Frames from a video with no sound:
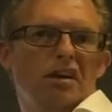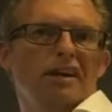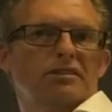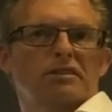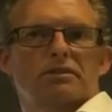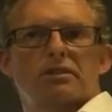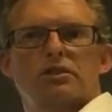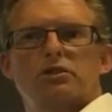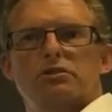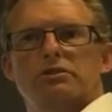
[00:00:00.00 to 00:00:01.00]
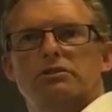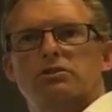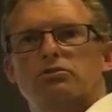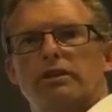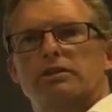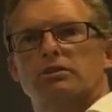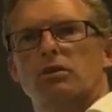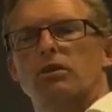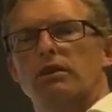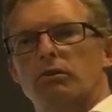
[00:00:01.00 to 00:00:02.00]
us as the users to
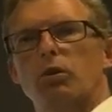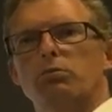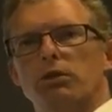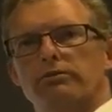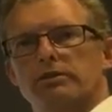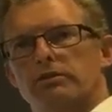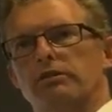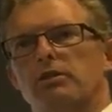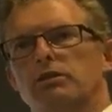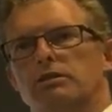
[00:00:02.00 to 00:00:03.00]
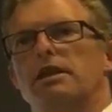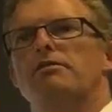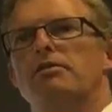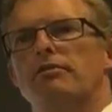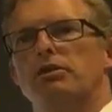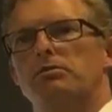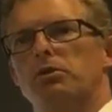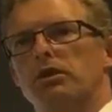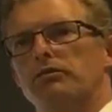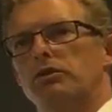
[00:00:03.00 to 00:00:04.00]
reconcile all movements from a cost and revenue
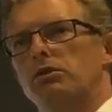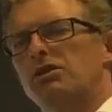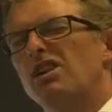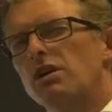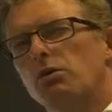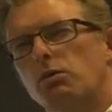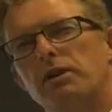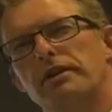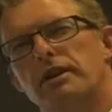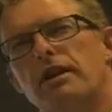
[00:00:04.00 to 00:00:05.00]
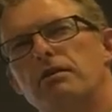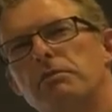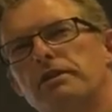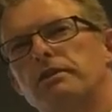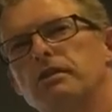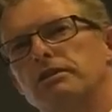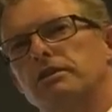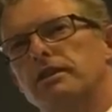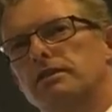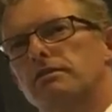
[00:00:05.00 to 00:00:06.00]
point of view, where the current
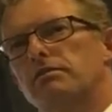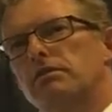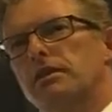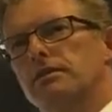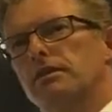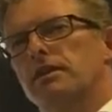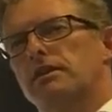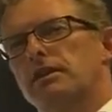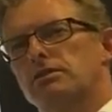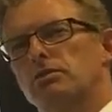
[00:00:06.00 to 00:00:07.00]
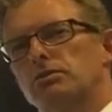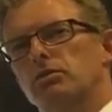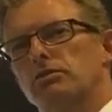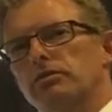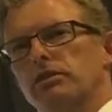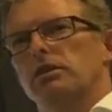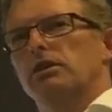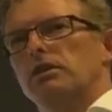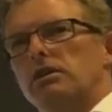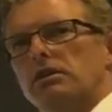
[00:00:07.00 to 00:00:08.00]
methodology doesn't get that. So it sort
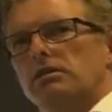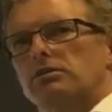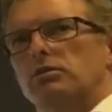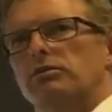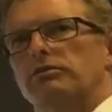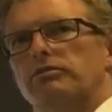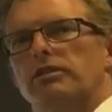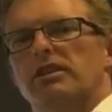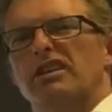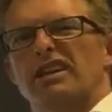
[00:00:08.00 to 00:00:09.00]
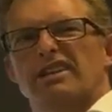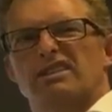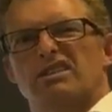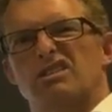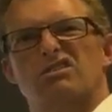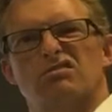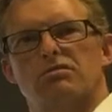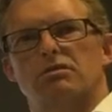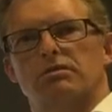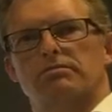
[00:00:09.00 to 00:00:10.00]
of allows us
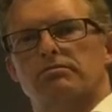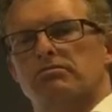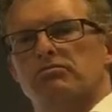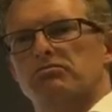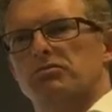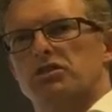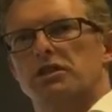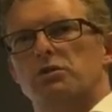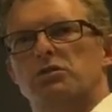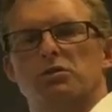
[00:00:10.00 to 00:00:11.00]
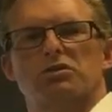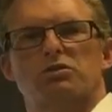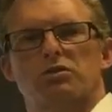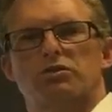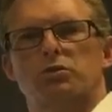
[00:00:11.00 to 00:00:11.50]
to cheat or do a sort of